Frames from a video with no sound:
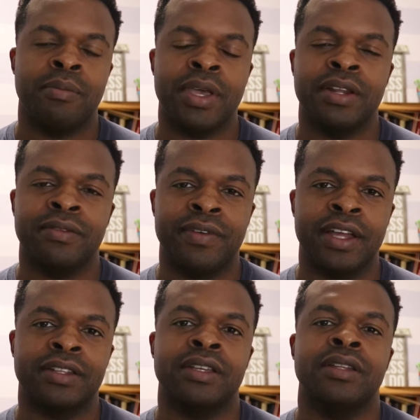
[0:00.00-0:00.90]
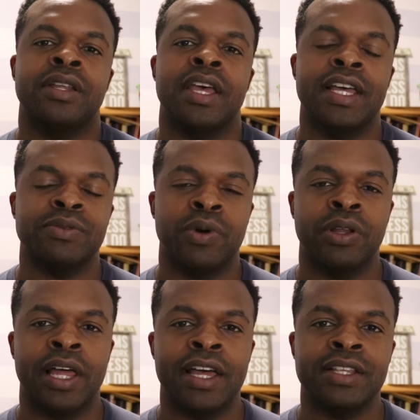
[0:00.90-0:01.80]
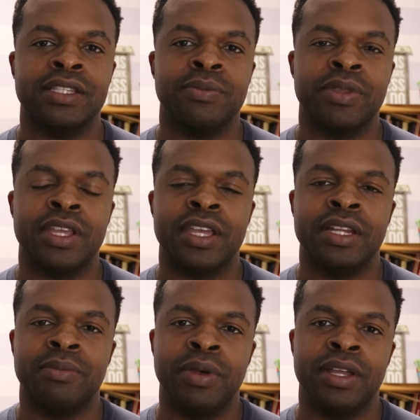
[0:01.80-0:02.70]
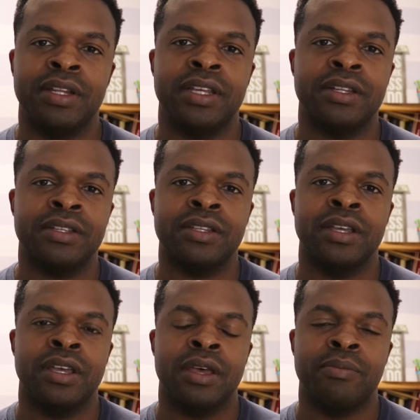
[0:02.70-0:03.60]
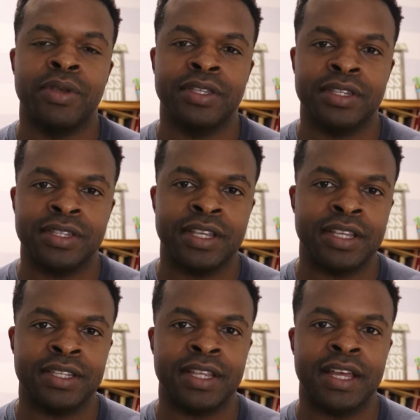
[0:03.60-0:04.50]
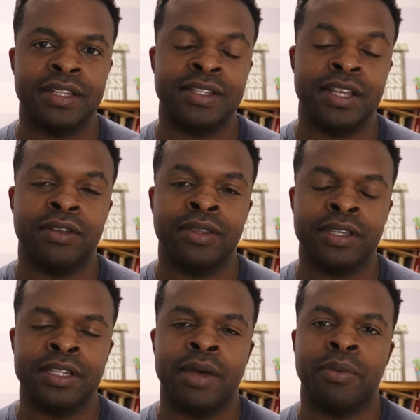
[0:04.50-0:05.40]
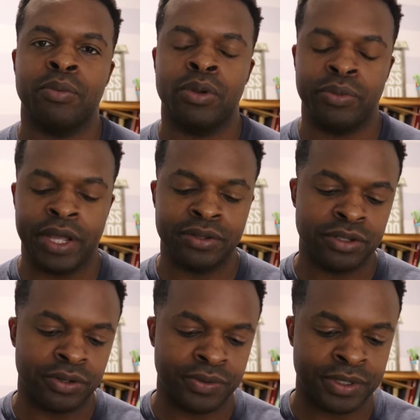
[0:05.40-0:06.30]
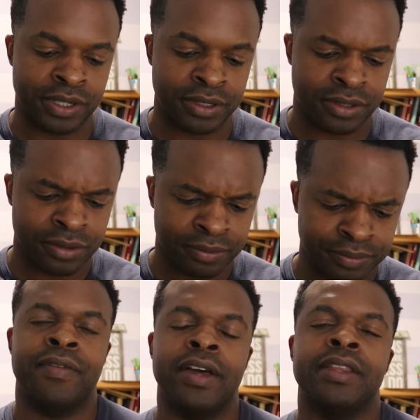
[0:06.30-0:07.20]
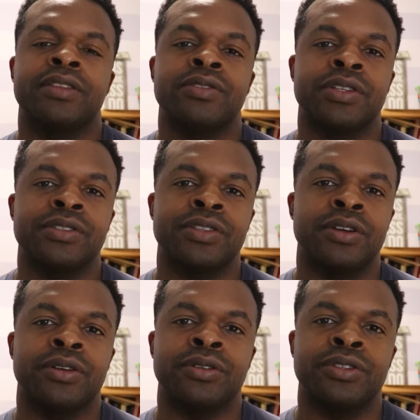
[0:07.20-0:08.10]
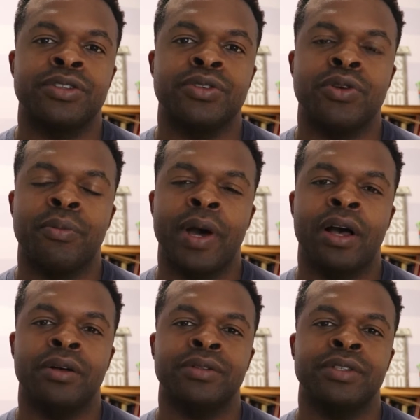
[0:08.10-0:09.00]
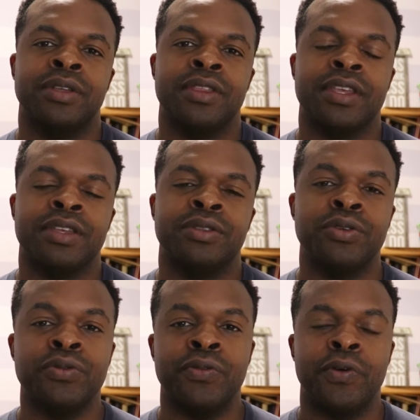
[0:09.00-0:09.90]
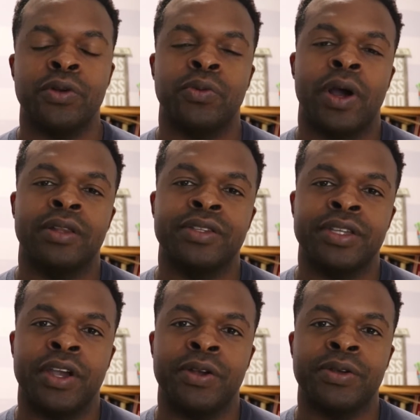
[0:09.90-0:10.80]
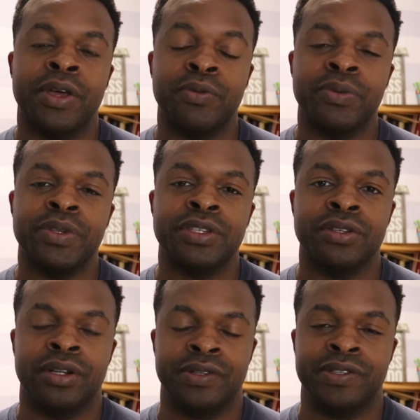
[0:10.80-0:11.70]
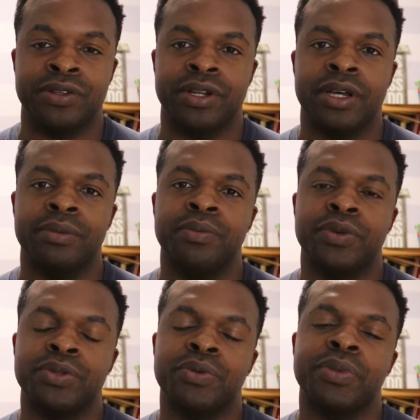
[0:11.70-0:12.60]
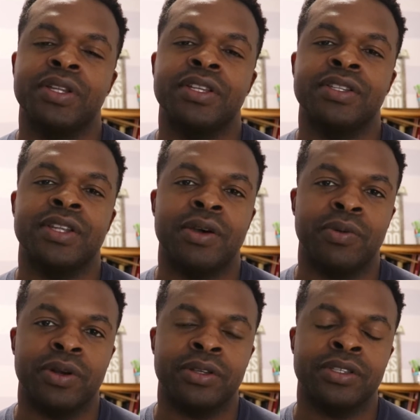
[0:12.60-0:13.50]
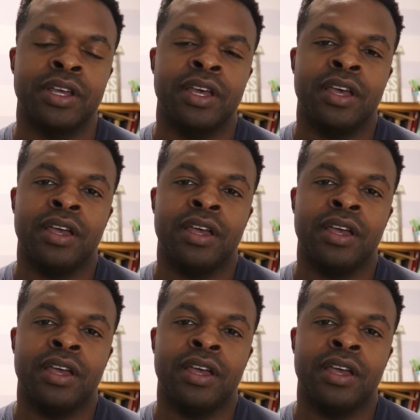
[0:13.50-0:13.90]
being affected, as well as some of the independent businesses that sell these type of prepaid services. And finally, there's concerns too about the new fourth wireless carrier that would be stood up, which would be Dish Networks.